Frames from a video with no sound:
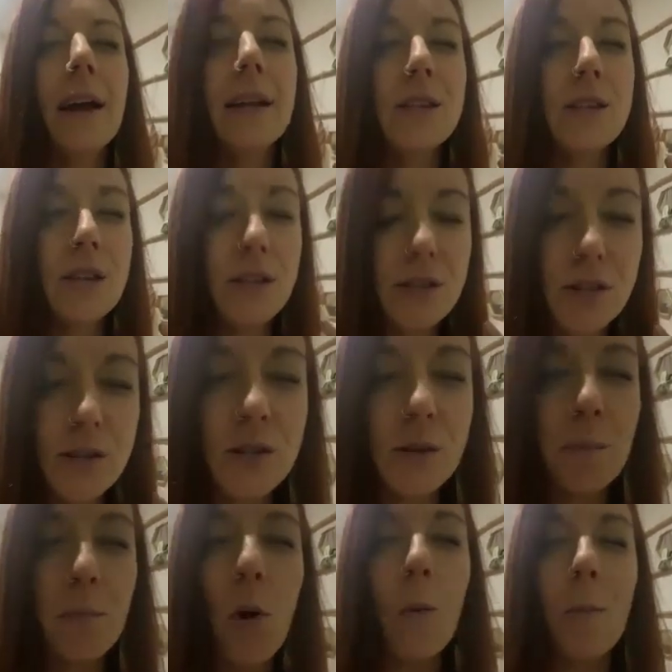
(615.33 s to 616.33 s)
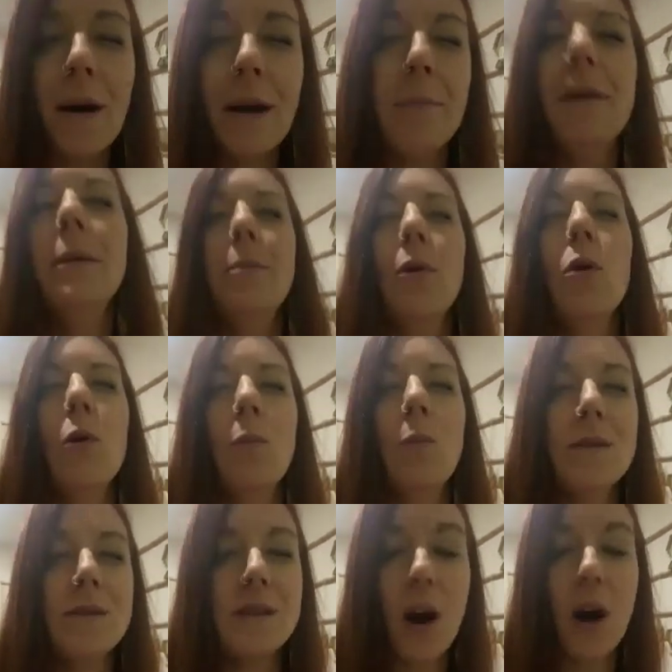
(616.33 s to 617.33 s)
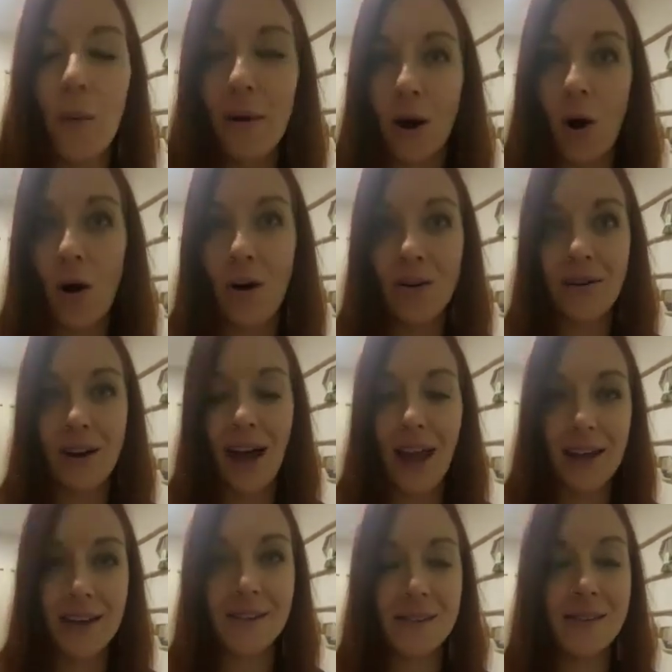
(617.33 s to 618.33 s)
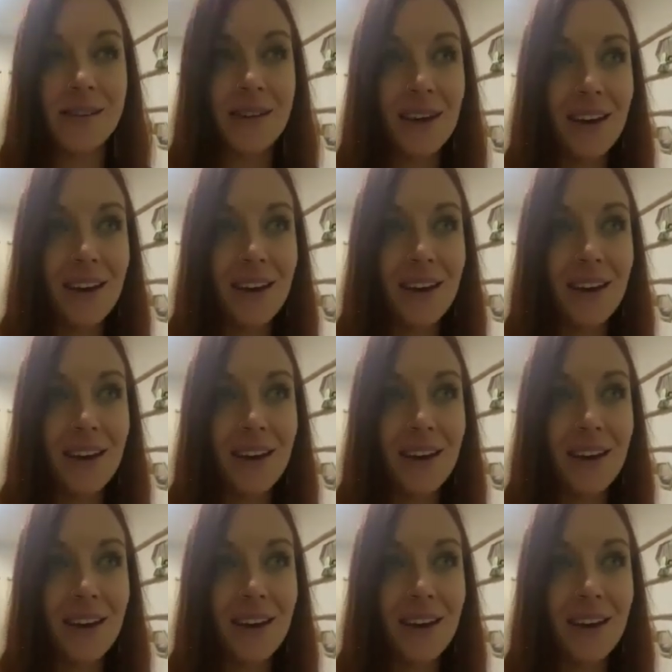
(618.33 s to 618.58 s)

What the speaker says: and to support my people and what's going on. And